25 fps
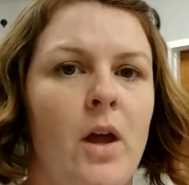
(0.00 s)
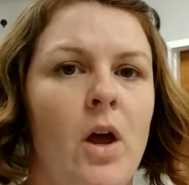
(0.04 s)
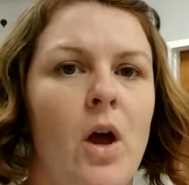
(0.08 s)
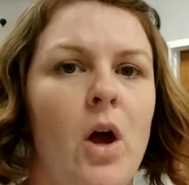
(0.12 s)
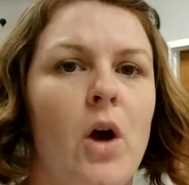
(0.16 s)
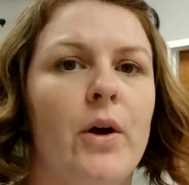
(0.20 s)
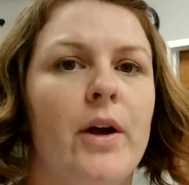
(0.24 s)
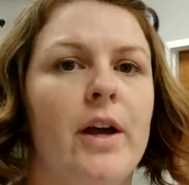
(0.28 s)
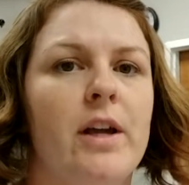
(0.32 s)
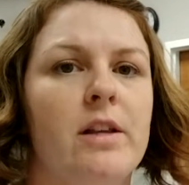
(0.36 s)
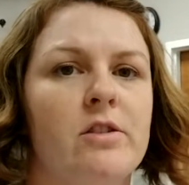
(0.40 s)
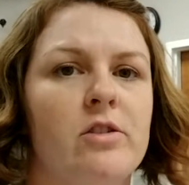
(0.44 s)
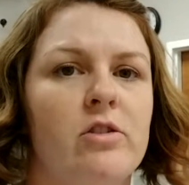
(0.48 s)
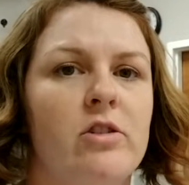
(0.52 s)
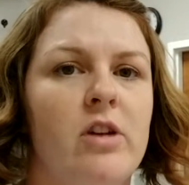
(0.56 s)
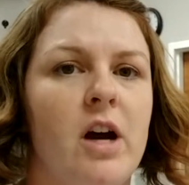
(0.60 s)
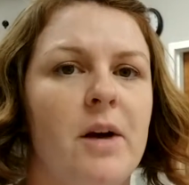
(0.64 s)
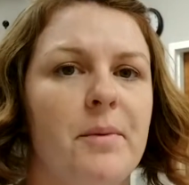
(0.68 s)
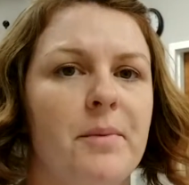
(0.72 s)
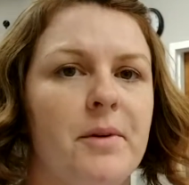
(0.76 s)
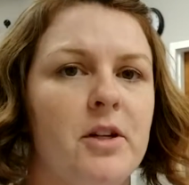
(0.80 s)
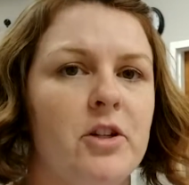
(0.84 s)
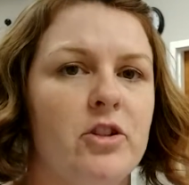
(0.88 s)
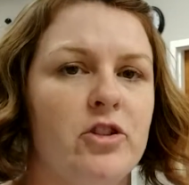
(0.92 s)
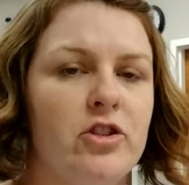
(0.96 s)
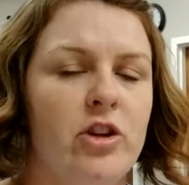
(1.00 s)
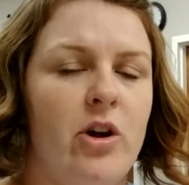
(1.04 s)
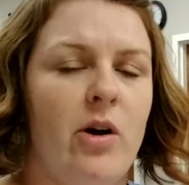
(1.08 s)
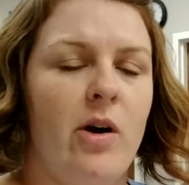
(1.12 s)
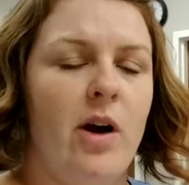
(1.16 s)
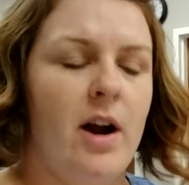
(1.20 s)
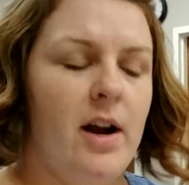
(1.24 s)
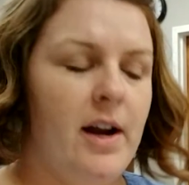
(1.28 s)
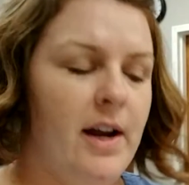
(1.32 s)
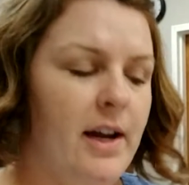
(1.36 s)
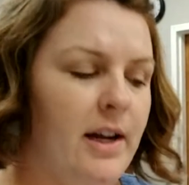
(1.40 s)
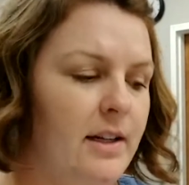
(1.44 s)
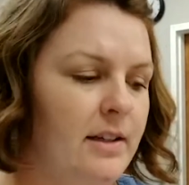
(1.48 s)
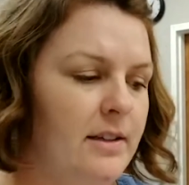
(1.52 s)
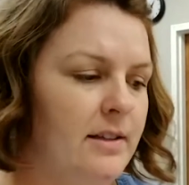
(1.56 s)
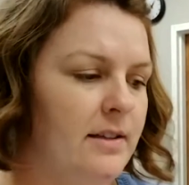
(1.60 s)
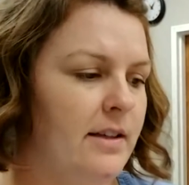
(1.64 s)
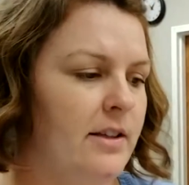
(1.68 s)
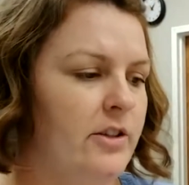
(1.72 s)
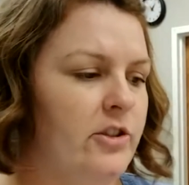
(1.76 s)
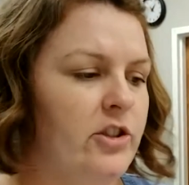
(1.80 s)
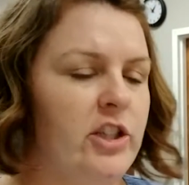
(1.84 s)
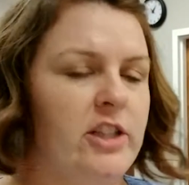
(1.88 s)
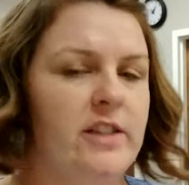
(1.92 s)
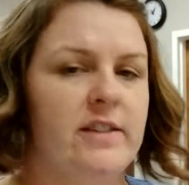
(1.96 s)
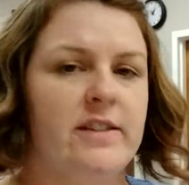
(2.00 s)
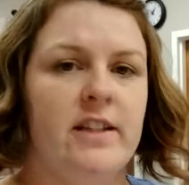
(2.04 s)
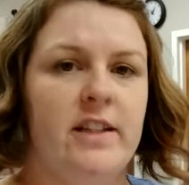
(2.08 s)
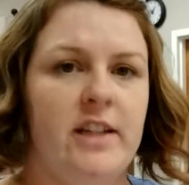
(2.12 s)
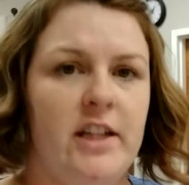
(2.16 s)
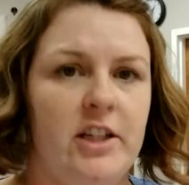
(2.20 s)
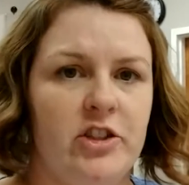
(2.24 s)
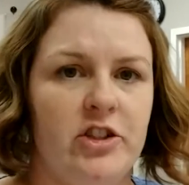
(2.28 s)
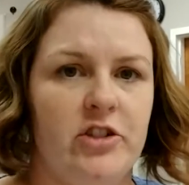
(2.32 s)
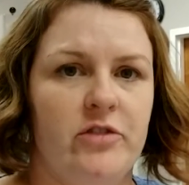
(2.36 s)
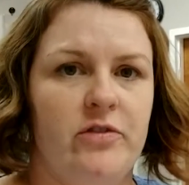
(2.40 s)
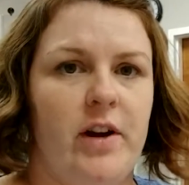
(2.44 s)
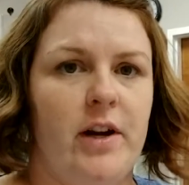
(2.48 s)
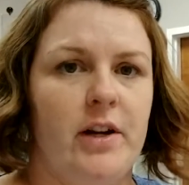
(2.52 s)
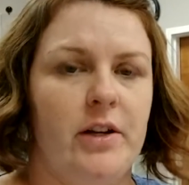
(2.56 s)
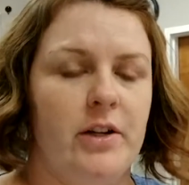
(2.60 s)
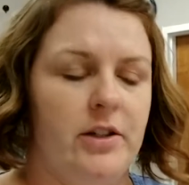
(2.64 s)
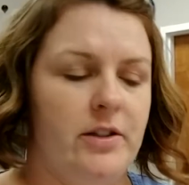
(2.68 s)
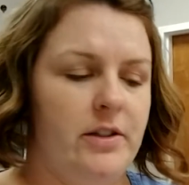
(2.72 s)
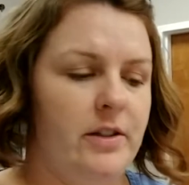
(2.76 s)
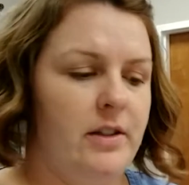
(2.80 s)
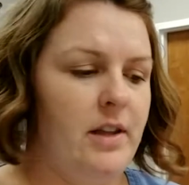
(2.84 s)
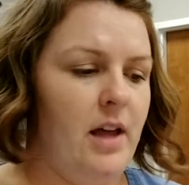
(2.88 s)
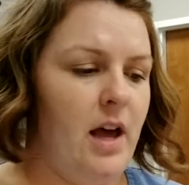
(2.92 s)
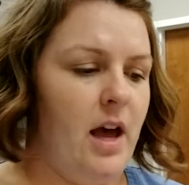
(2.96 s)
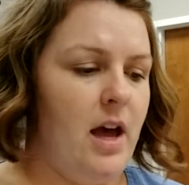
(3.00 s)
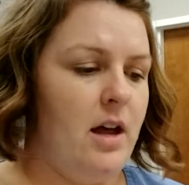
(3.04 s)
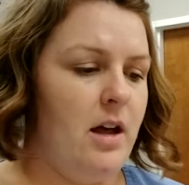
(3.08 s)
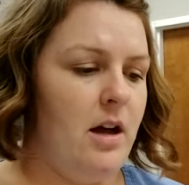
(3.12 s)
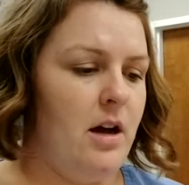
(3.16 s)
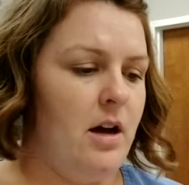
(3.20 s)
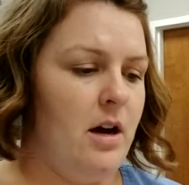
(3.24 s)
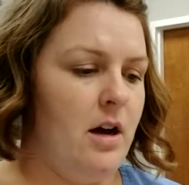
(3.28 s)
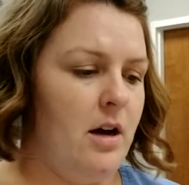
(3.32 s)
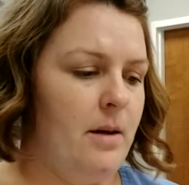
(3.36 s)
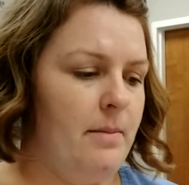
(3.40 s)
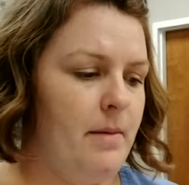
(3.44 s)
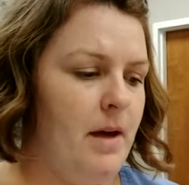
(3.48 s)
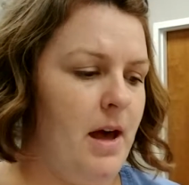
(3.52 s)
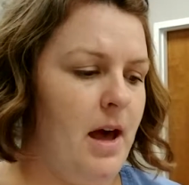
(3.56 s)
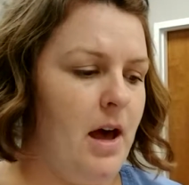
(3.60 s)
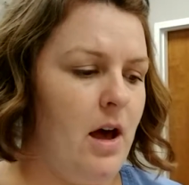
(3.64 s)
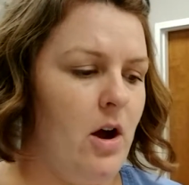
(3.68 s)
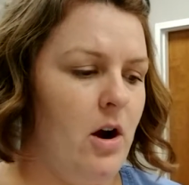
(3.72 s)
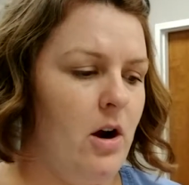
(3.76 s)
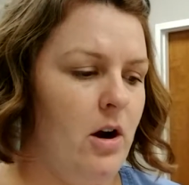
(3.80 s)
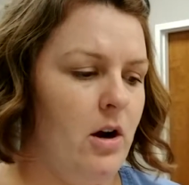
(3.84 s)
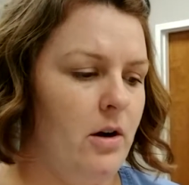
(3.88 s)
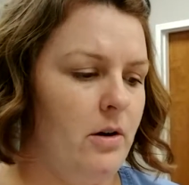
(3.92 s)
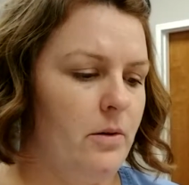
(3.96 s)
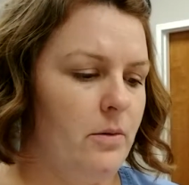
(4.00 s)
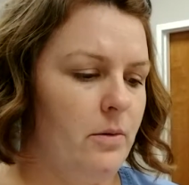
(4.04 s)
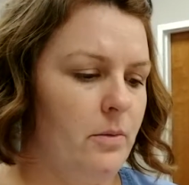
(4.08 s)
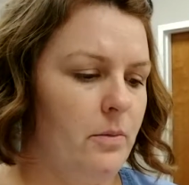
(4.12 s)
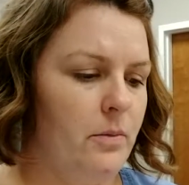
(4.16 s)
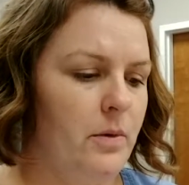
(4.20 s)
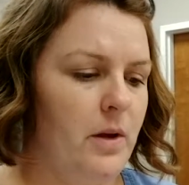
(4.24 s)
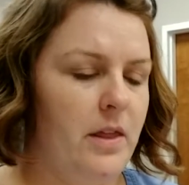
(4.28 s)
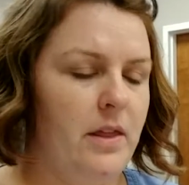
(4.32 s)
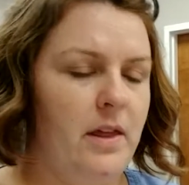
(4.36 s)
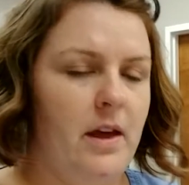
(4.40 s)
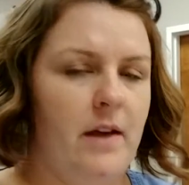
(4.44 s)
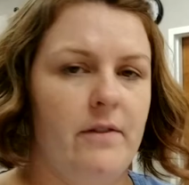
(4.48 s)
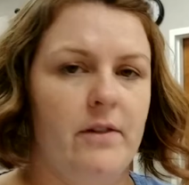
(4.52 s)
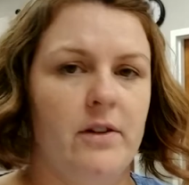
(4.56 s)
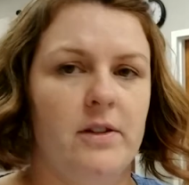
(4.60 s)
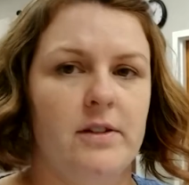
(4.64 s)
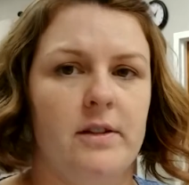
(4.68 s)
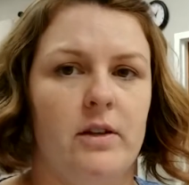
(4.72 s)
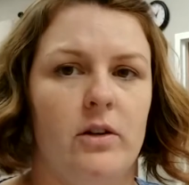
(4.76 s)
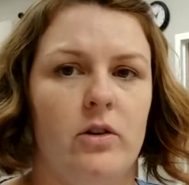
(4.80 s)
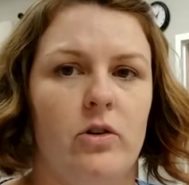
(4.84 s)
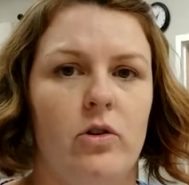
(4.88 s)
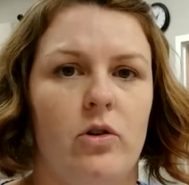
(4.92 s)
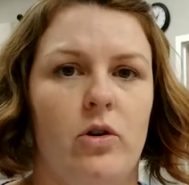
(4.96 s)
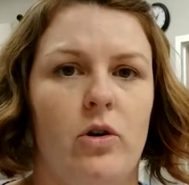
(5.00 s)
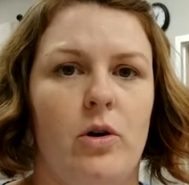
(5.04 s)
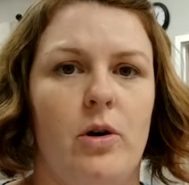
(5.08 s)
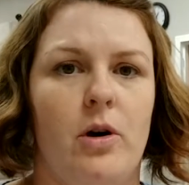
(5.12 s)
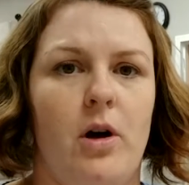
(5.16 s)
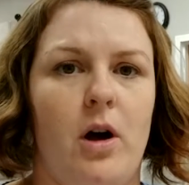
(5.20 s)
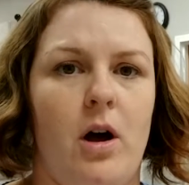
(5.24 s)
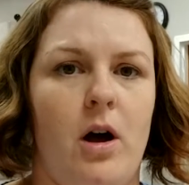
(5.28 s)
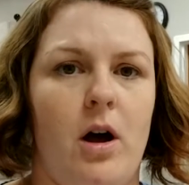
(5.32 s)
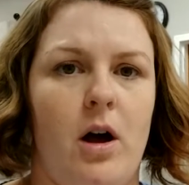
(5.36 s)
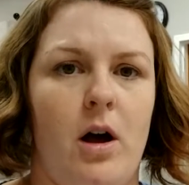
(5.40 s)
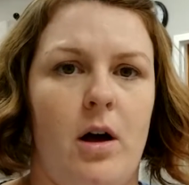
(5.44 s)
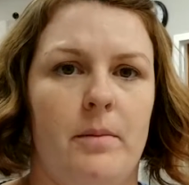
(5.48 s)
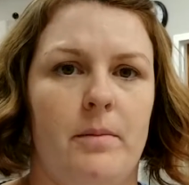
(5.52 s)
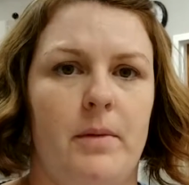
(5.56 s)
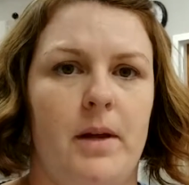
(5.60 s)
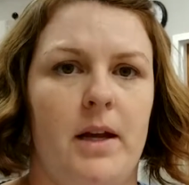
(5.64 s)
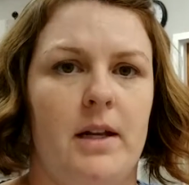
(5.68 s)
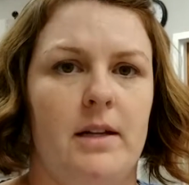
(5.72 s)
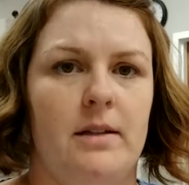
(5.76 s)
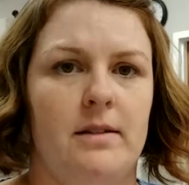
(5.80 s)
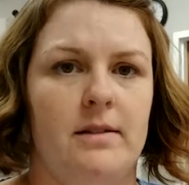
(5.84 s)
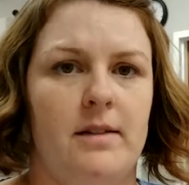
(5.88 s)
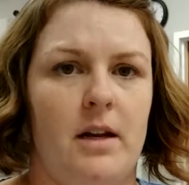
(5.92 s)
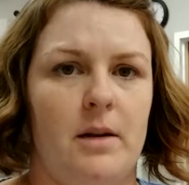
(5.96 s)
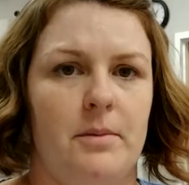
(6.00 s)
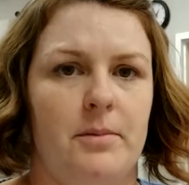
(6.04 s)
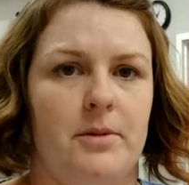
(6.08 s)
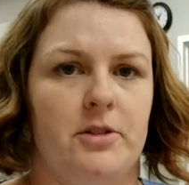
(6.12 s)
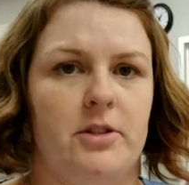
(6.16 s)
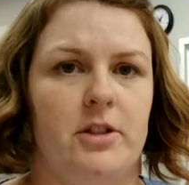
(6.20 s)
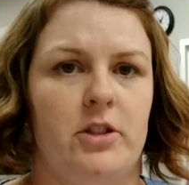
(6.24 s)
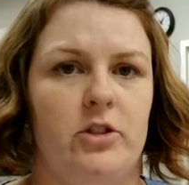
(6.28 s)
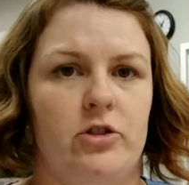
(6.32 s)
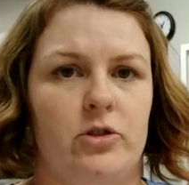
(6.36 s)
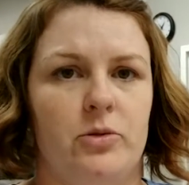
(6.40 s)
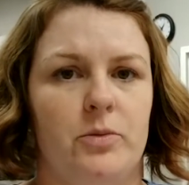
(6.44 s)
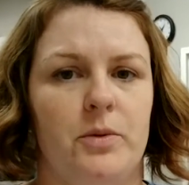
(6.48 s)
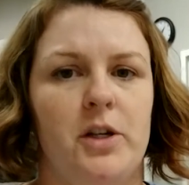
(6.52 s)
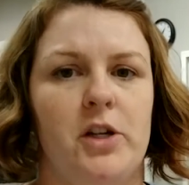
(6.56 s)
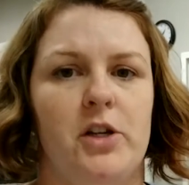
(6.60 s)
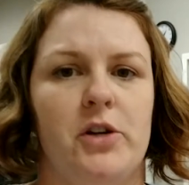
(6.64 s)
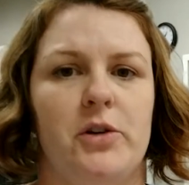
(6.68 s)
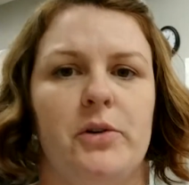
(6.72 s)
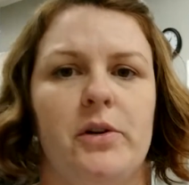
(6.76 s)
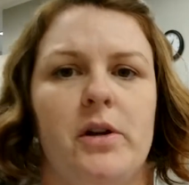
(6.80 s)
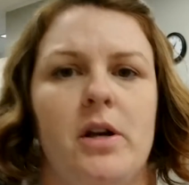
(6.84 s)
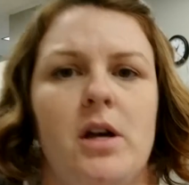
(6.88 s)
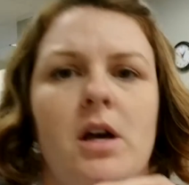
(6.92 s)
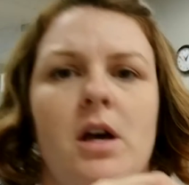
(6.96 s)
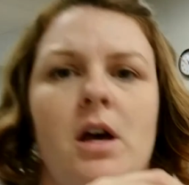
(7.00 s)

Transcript: Okay, so now I'm going to show our anesthesia and sedation records that are with every single anesthetic procedure we do.